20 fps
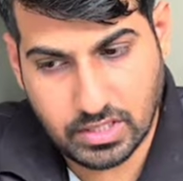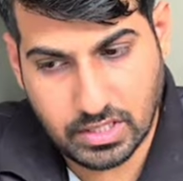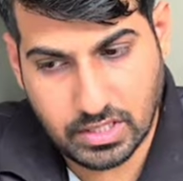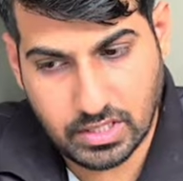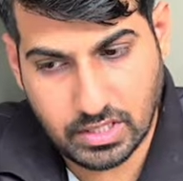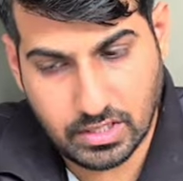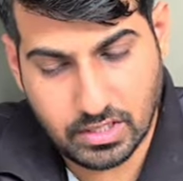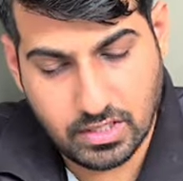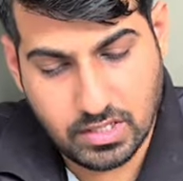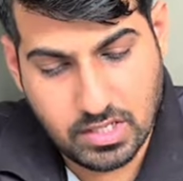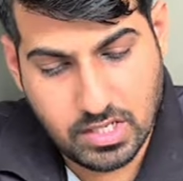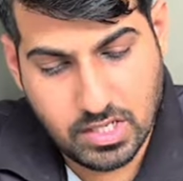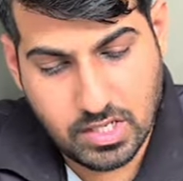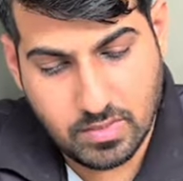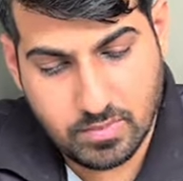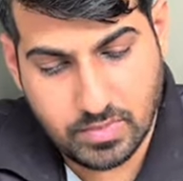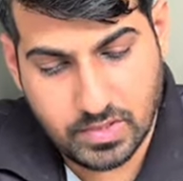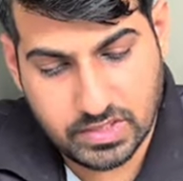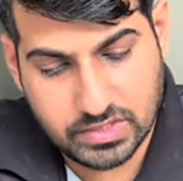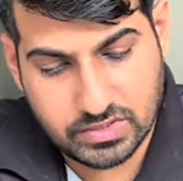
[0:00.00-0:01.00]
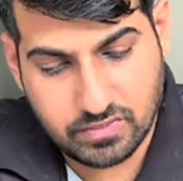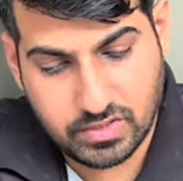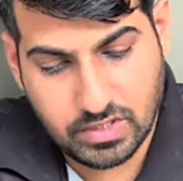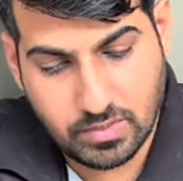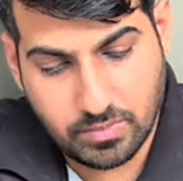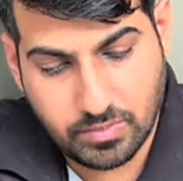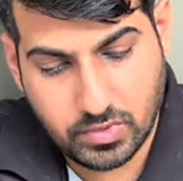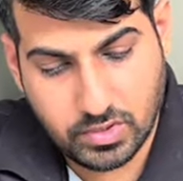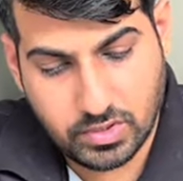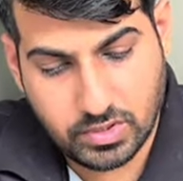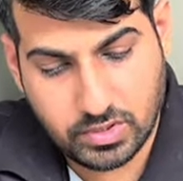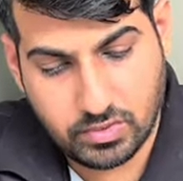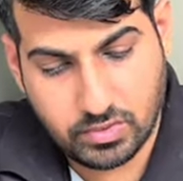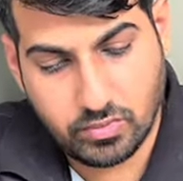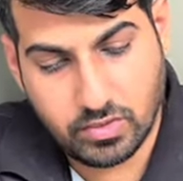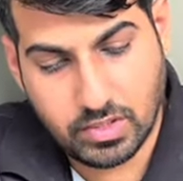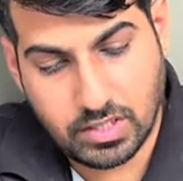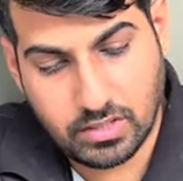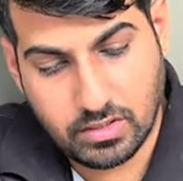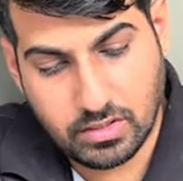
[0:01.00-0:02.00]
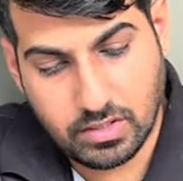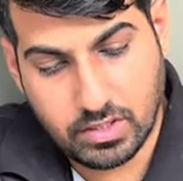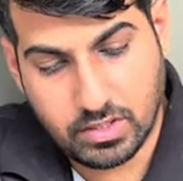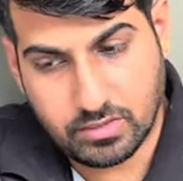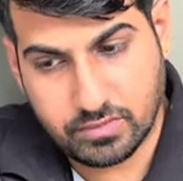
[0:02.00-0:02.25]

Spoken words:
R plus 1 upon 2R,